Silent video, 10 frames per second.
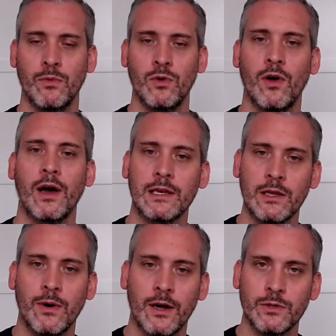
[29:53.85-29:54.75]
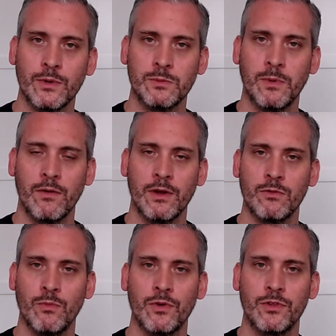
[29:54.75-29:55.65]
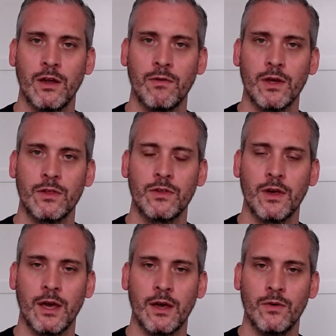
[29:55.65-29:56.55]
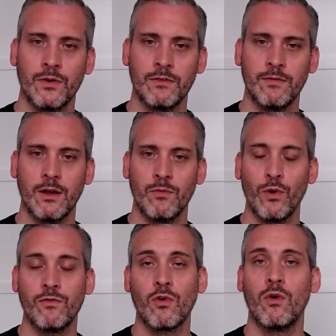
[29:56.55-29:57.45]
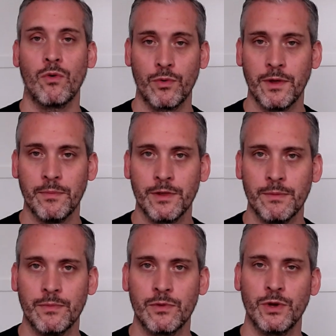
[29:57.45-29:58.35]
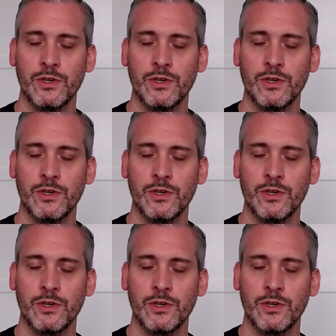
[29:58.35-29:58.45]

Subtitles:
the more likely you are to experience more serious or severe withdrawal symptoms,